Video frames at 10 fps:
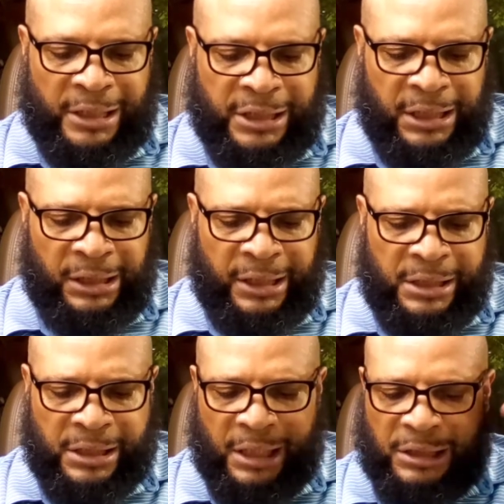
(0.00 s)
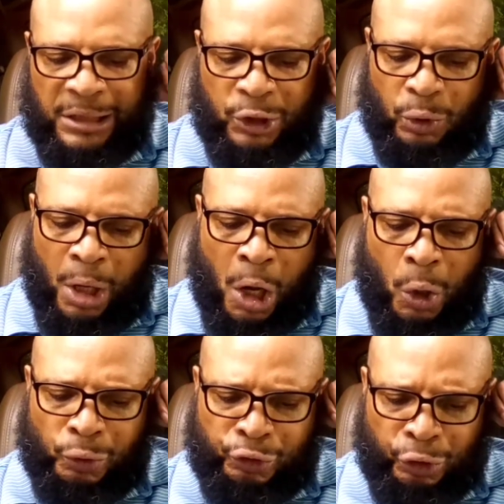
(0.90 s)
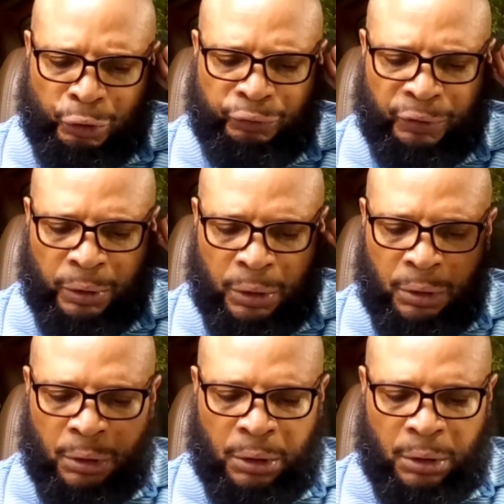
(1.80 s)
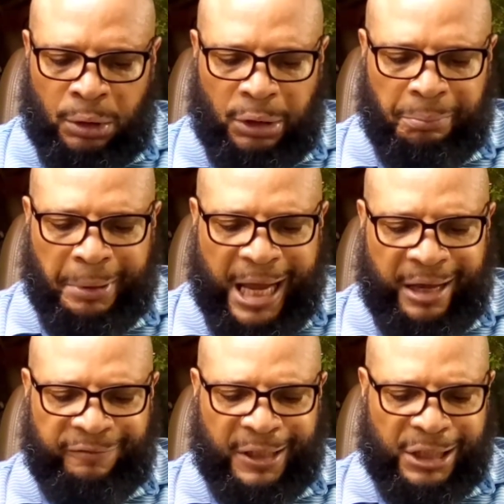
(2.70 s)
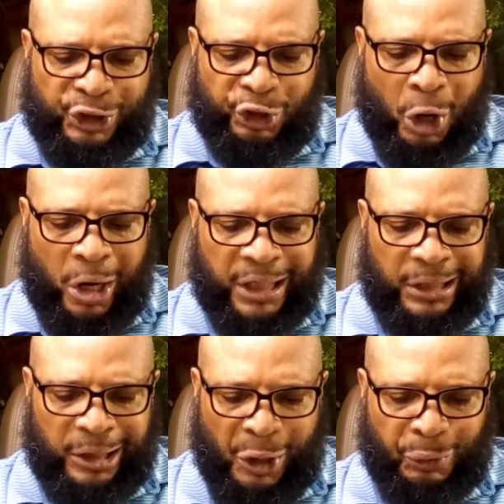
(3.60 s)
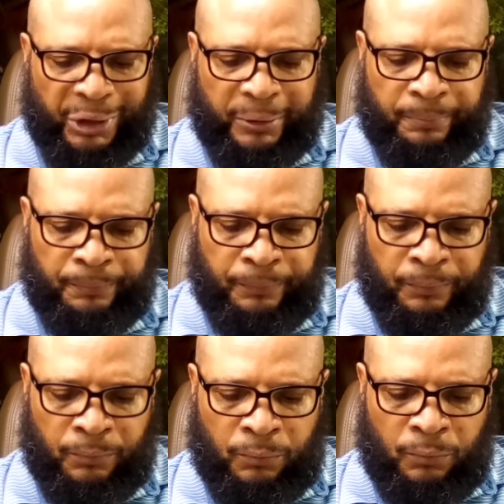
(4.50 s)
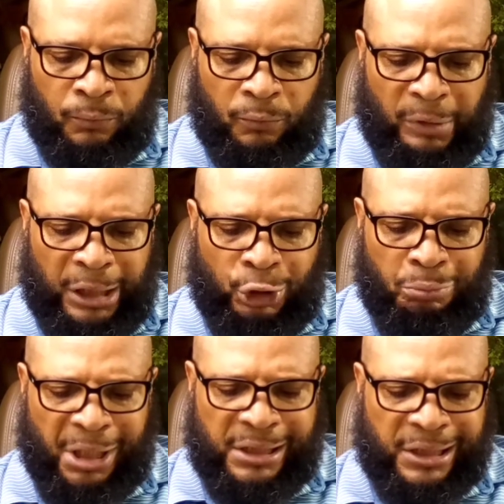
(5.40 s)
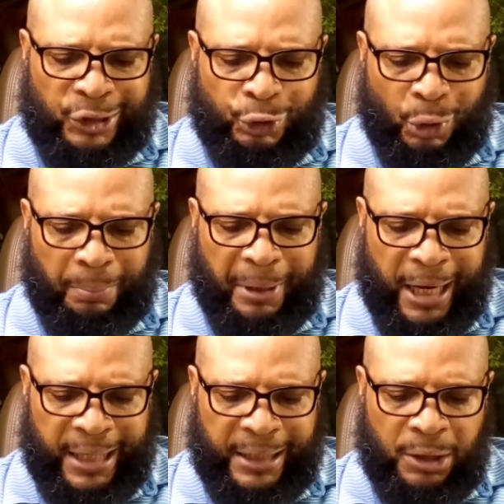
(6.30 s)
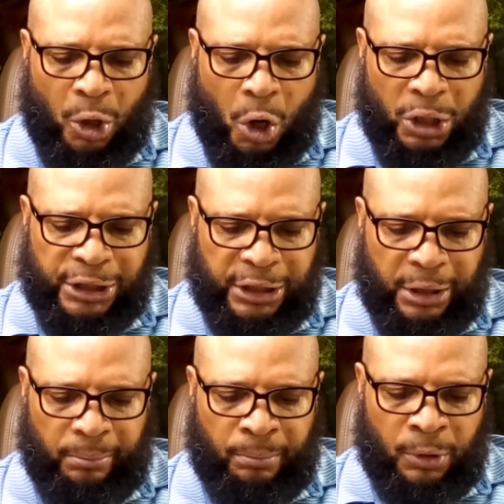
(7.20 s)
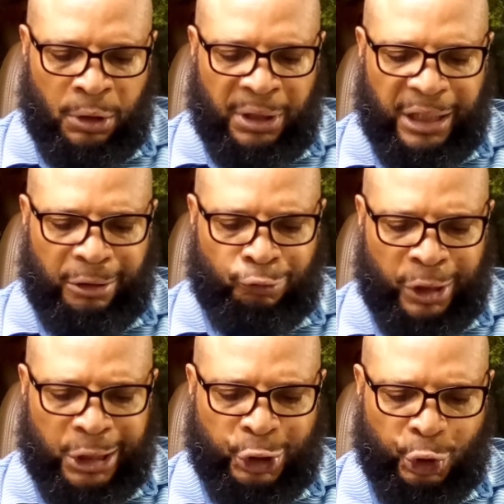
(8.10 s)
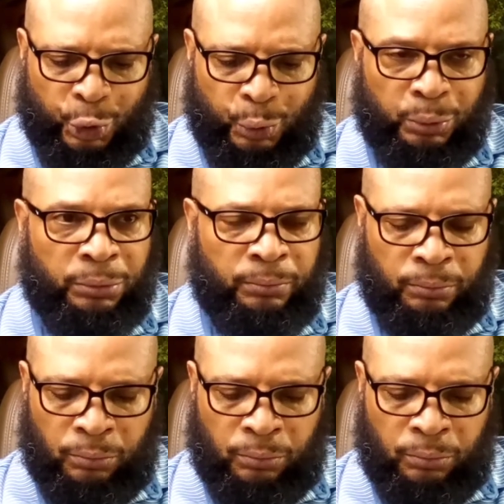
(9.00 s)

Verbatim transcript: As he leads us into all truth, the path gets dark and lonely, and you must endure pain, hardship, and ridicule